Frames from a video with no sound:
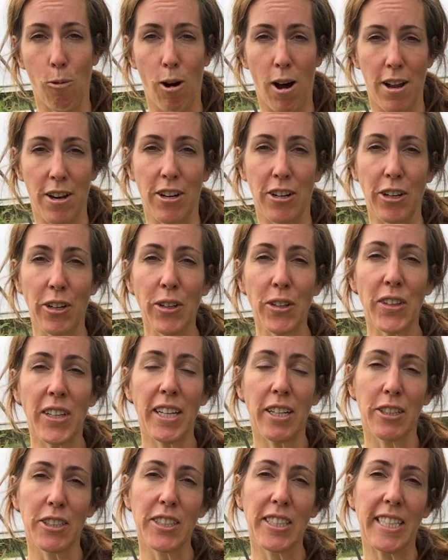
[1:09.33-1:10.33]
watered
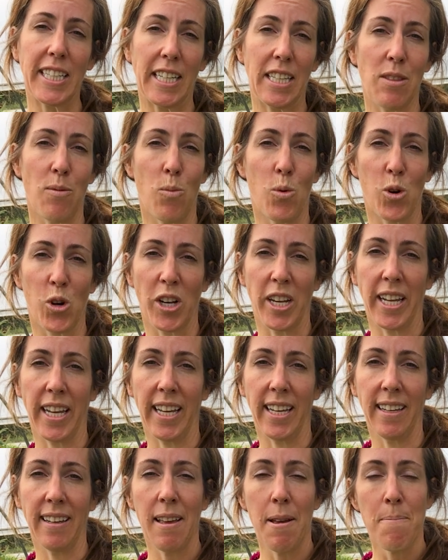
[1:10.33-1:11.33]
early in the
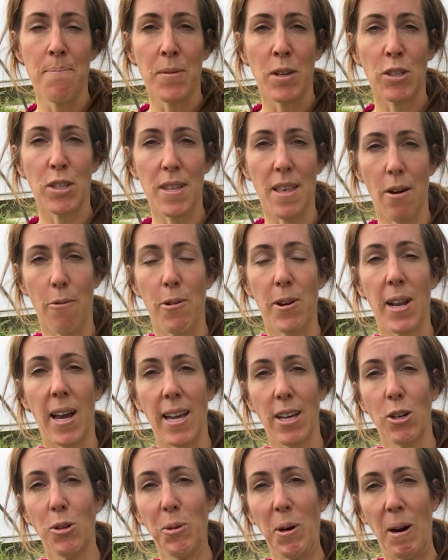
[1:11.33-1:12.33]
morning so that when
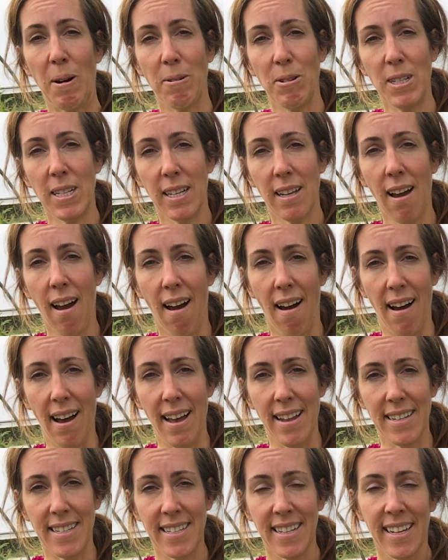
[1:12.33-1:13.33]
I go out to
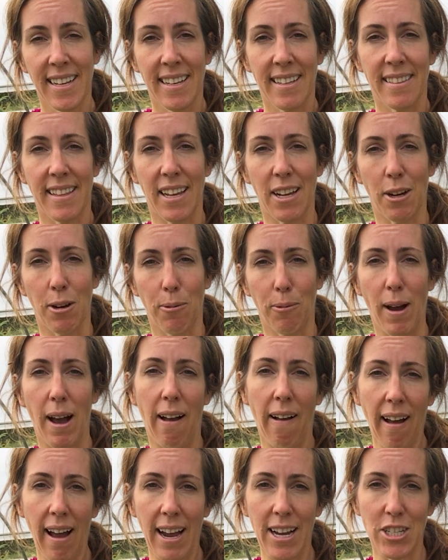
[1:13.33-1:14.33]
cut, they are
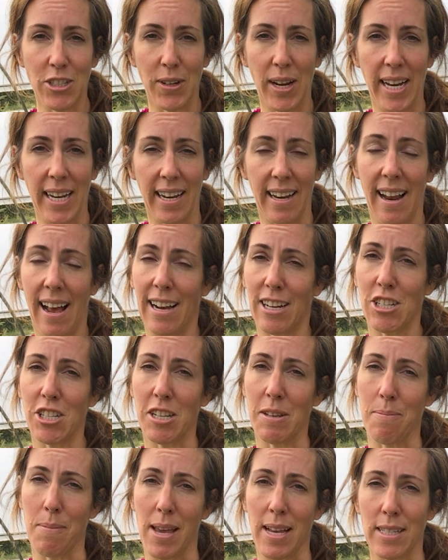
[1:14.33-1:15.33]
well hydrated. It
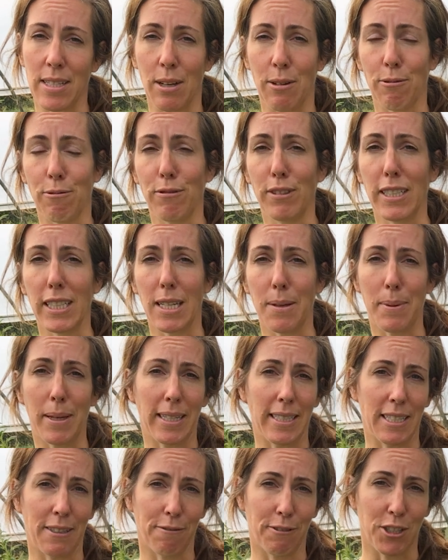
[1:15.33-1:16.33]
actually makes a really
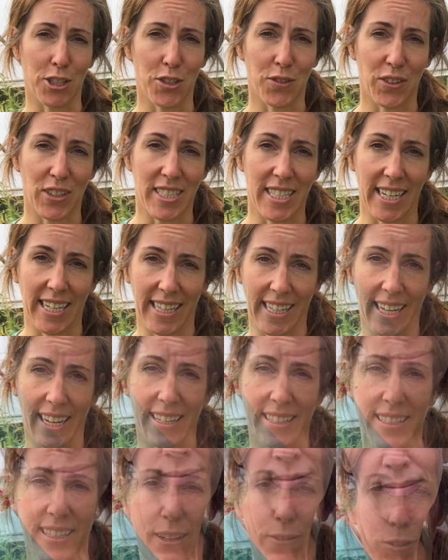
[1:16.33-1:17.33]
big difference for
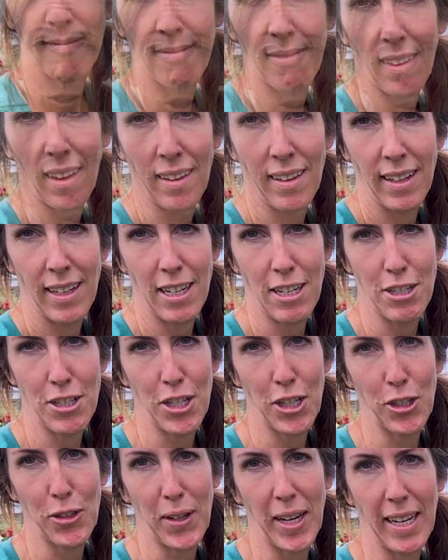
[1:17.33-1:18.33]
dahlias. Here's
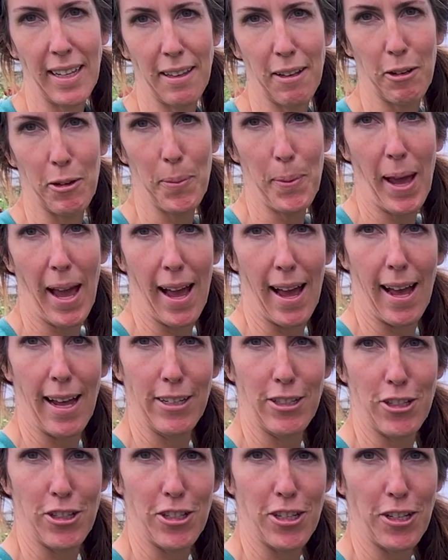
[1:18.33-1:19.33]
a great little
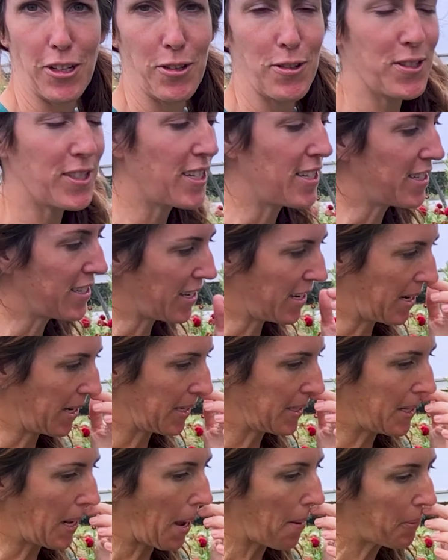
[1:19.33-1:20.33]
patch to use as an
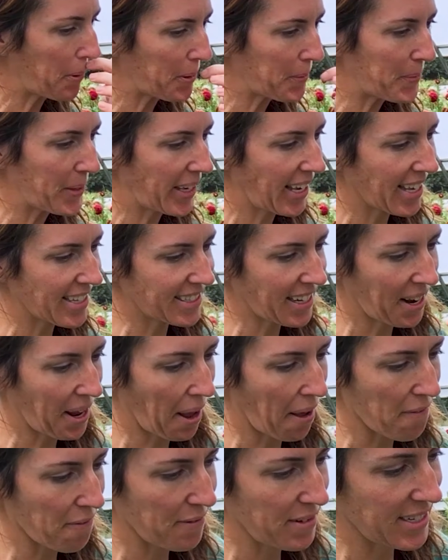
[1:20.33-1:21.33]
example because I
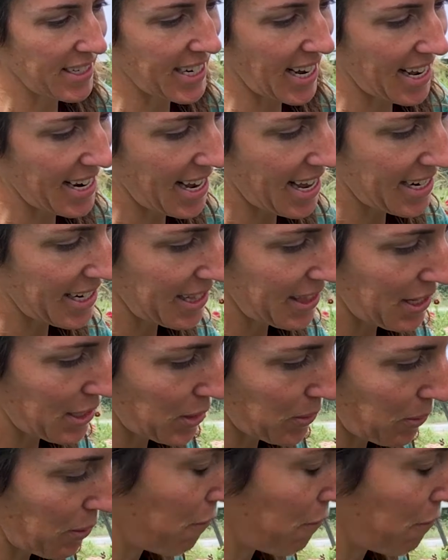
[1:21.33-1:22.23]
haven't deadheaded this